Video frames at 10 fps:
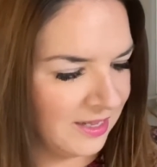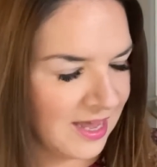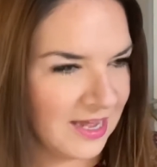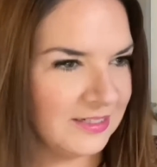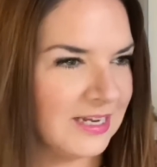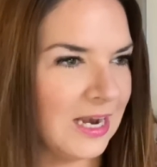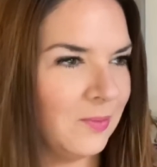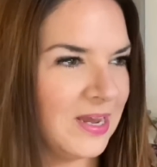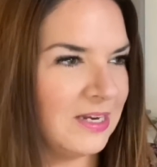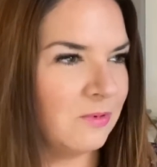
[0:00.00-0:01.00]
and
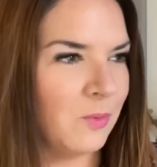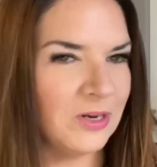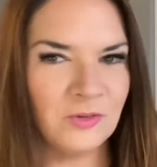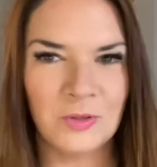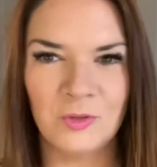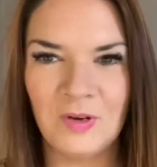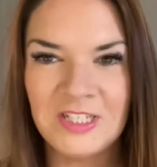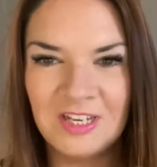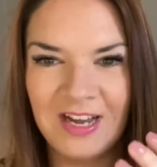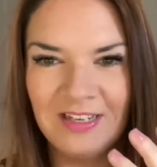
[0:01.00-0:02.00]
Halloween, when we went
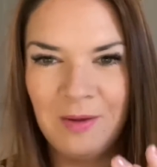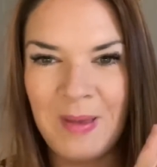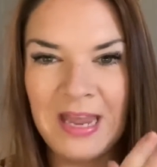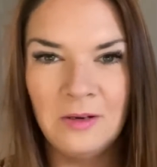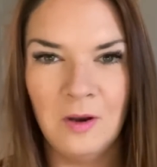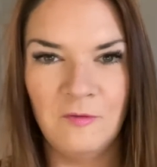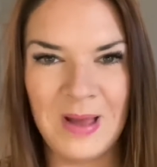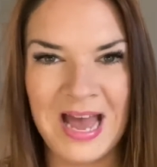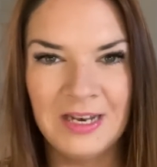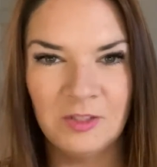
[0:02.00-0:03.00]
trick-or-treating, I had like paint all over my
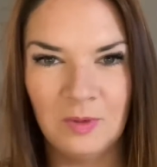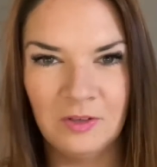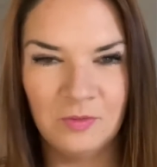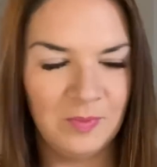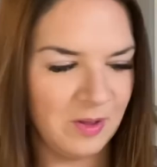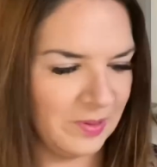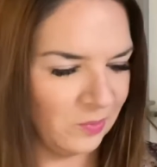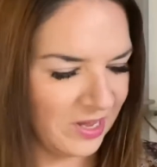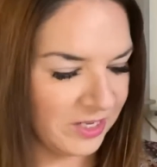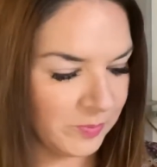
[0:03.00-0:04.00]
hands, so it looked a bit
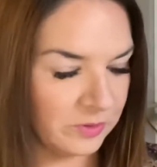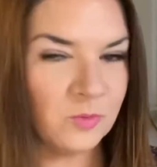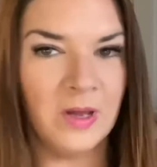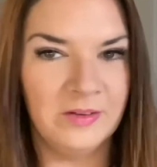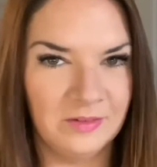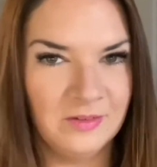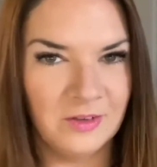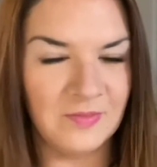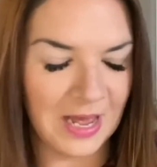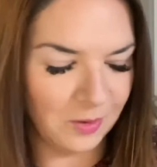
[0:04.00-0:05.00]
weird, but it was quite
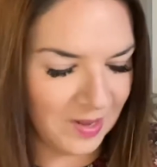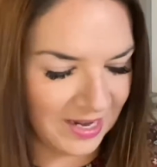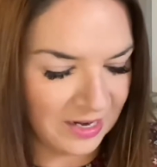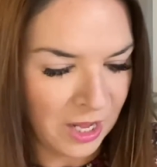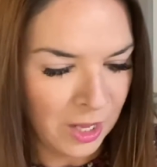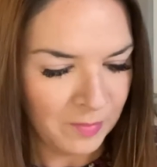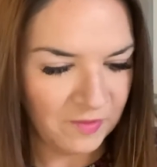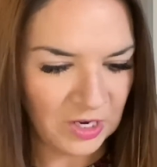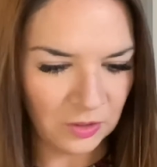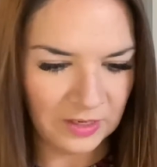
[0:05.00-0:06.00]
good for Halloween. But I've
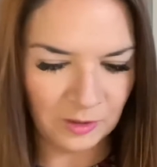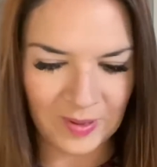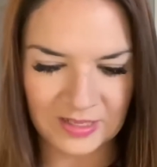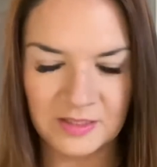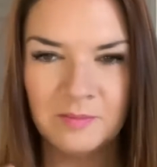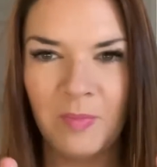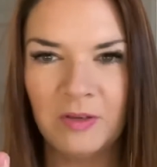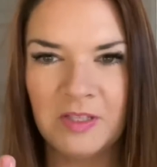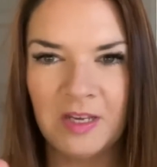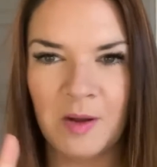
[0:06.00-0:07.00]
only got little bits, it's
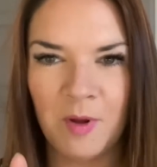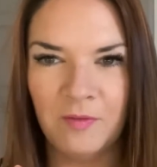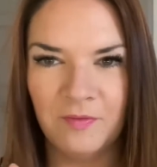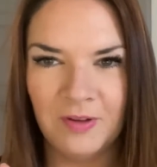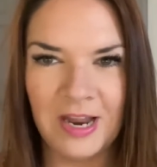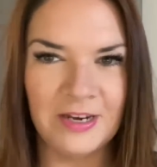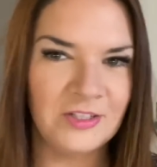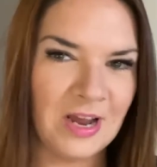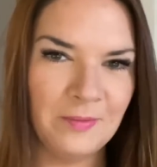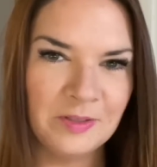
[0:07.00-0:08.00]
mostly come off, and I had a
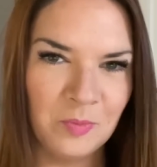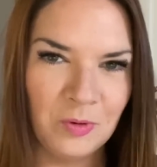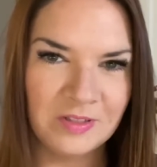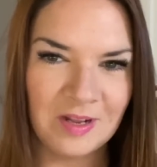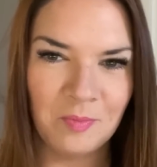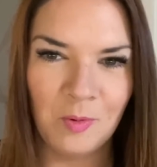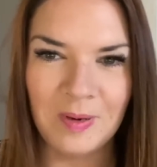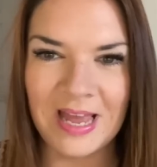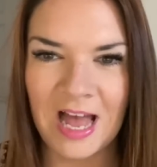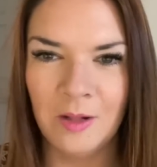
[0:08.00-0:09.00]
shower this morning, so that
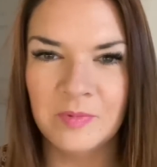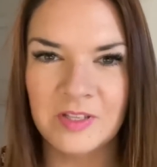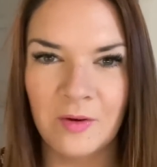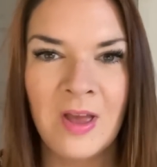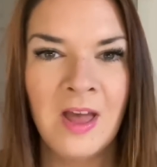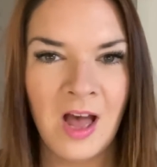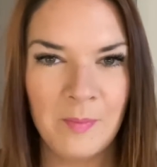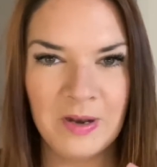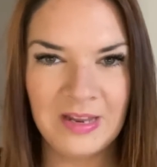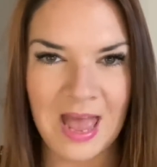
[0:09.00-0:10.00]
probably helps. So I've
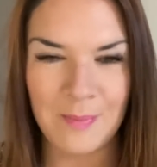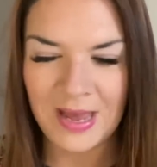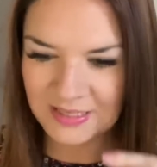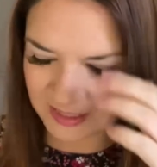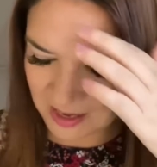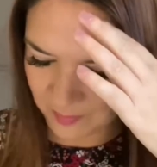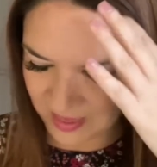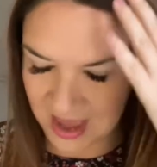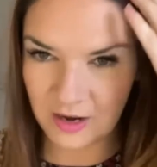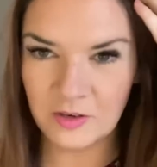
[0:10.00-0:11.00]
been, yeah, painting up
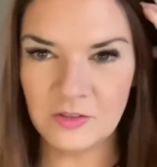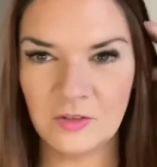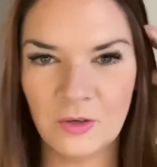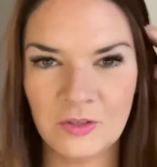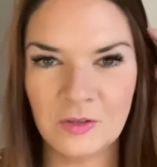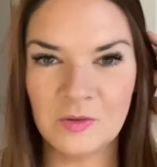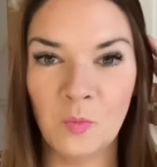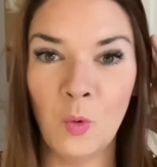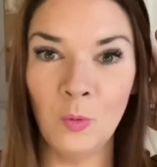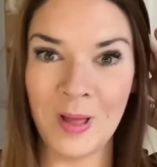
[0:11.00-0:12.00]
there, and I've got to do some
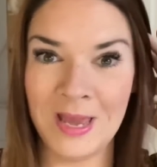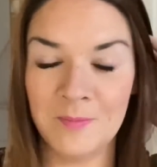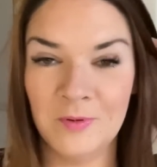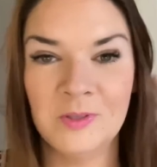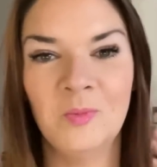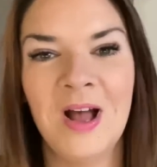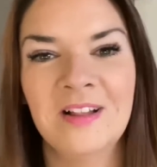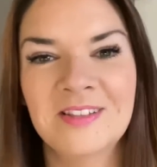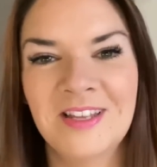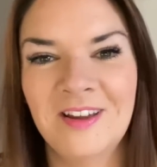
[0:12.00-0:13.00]
wallpaper as well.
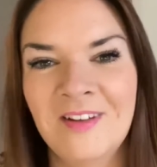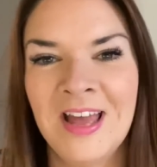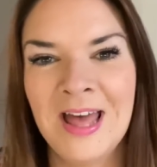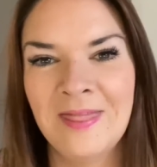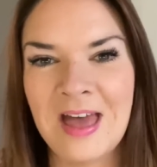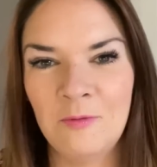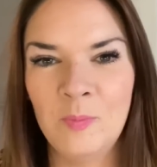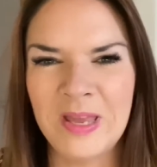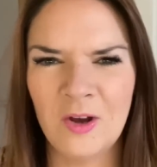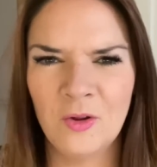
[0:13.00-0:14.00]
So that will
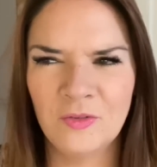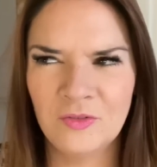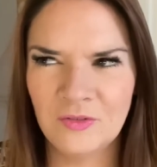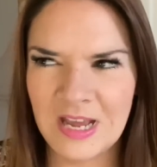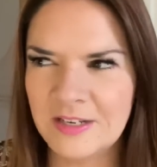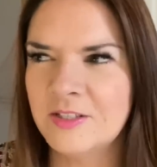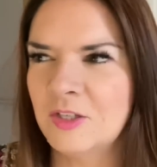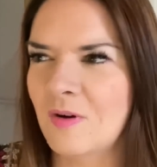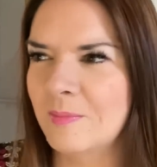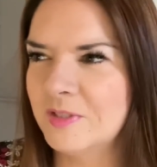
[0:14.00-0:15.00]
be on
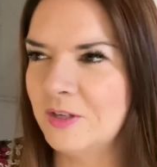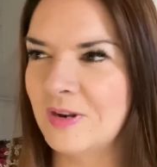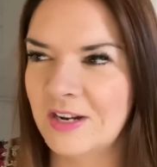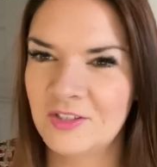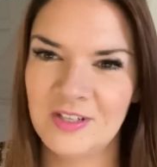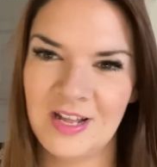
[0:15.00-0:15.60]
Instagram soon, actually,